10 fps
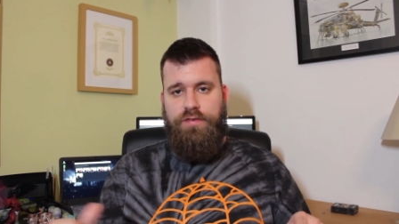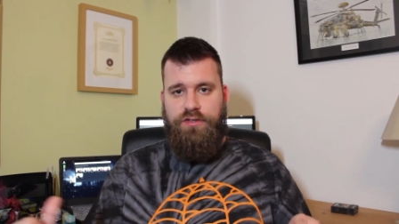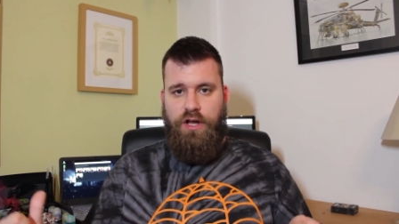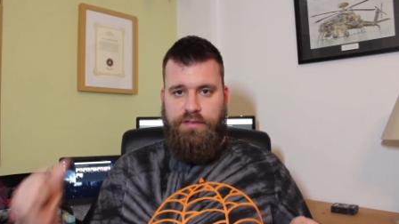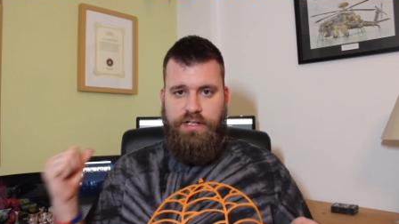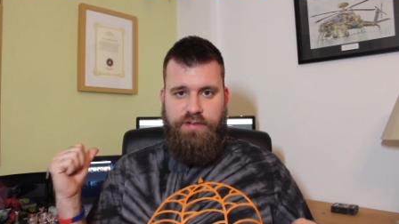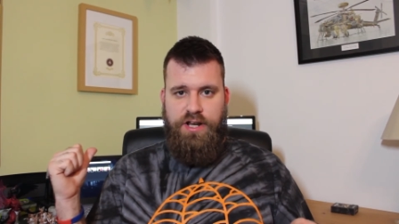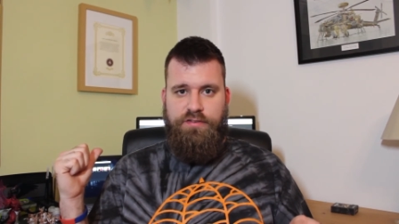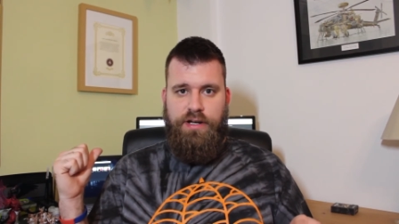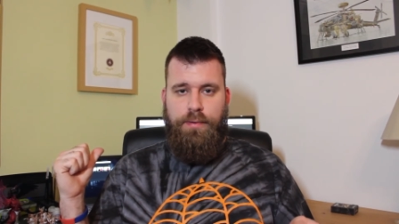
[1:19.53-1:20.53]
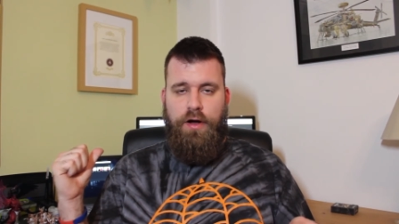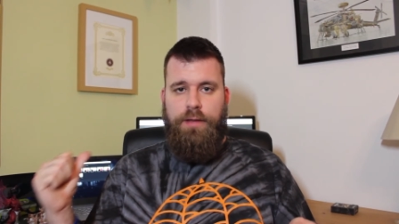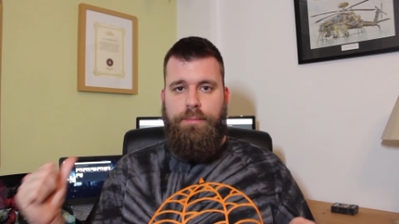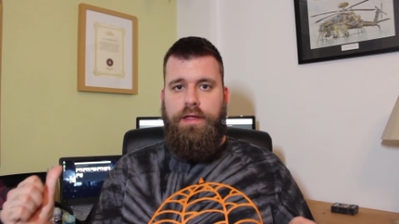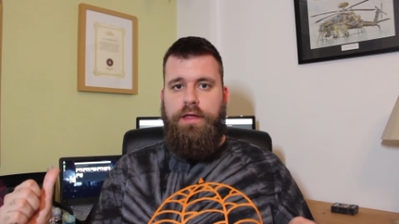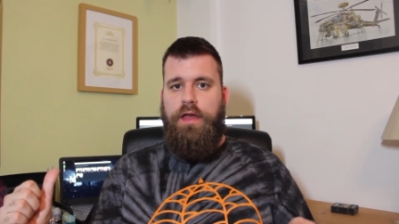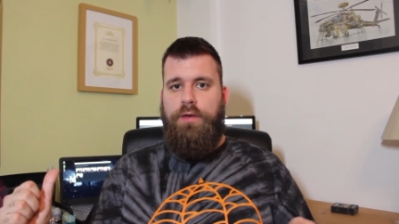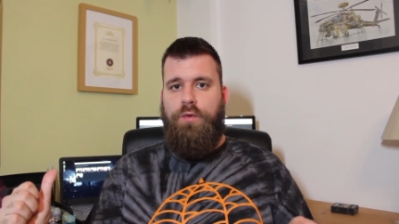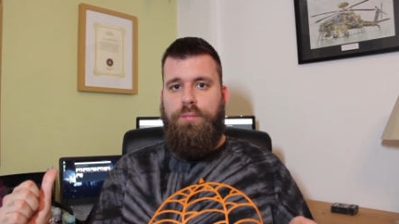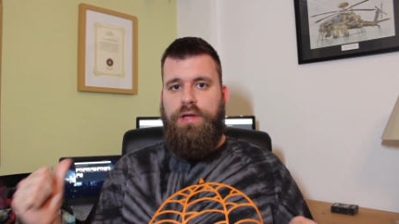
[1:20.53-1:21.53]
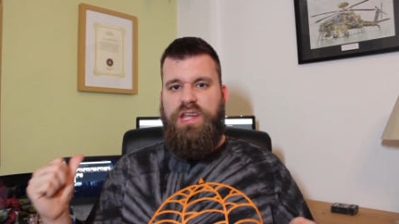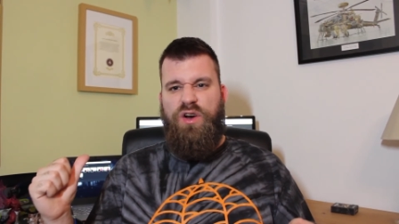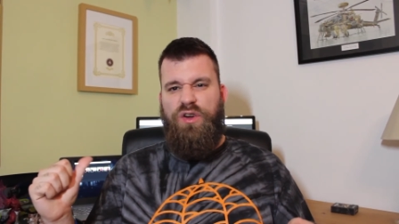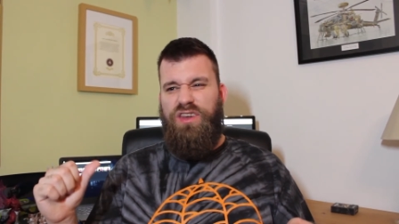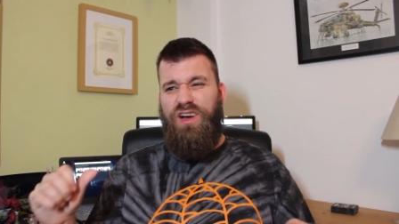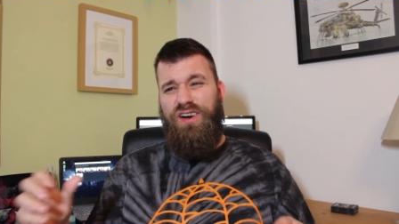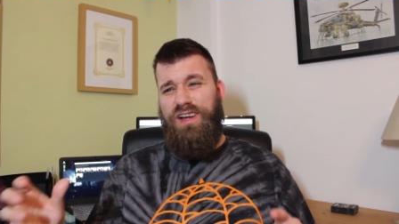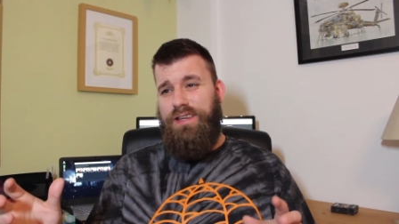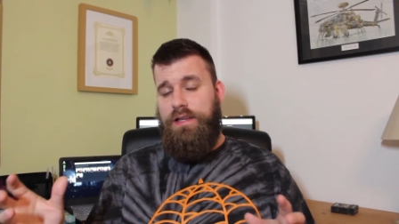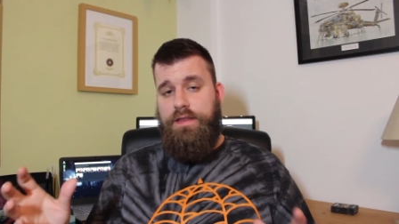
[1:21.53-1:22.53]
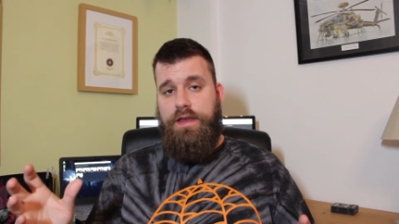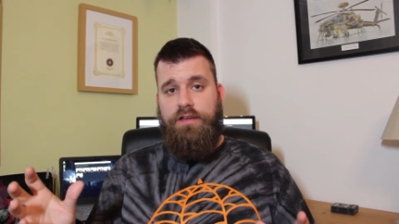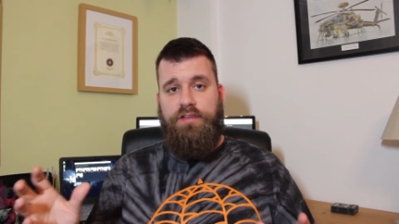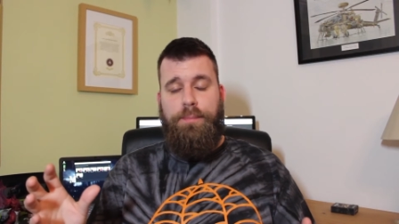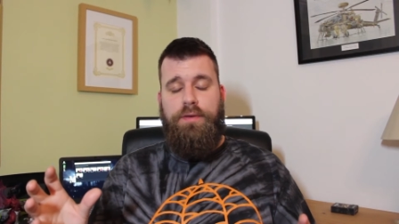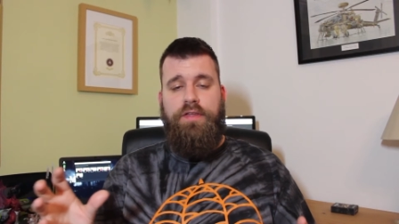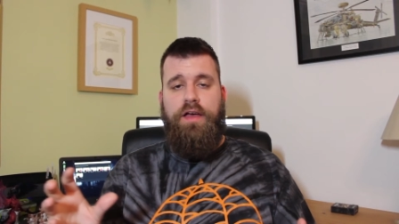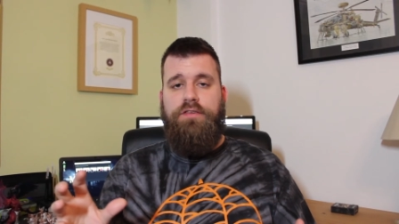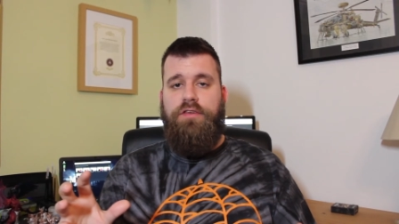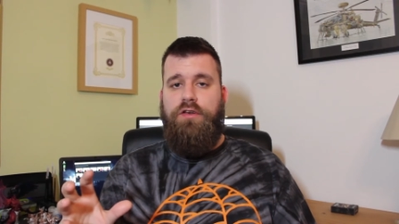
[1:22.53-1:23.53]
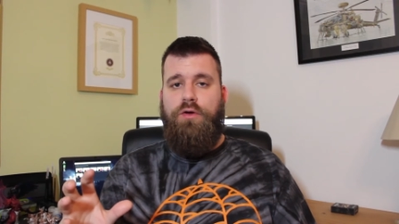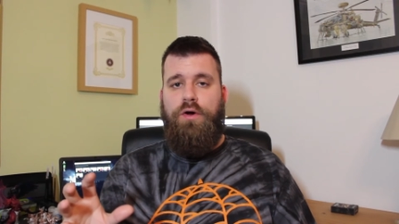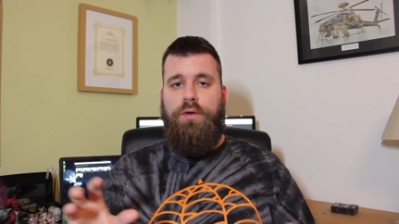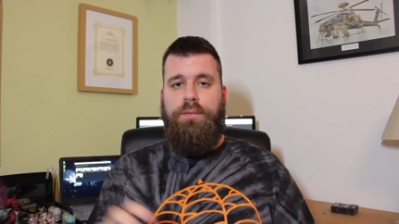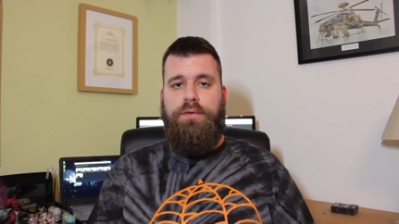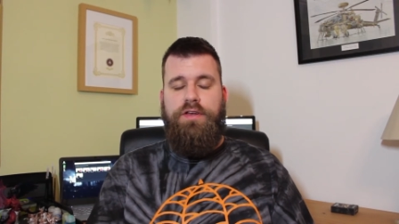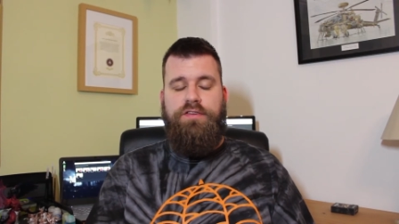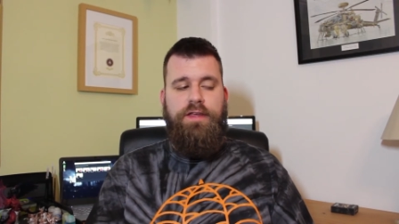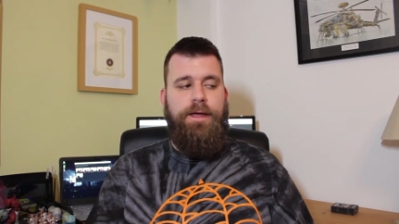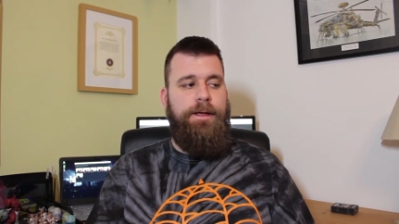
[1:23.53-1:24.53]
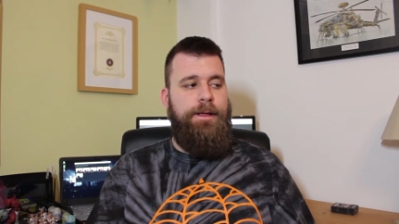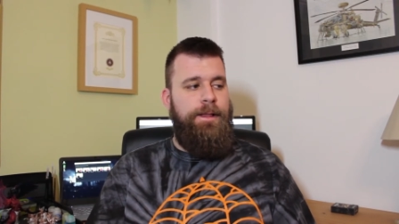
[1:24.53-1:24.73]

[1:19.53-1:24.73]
It's currently rendering behind me and it will be online in the next couple of days. I don't quite know when I'm going to release it yet.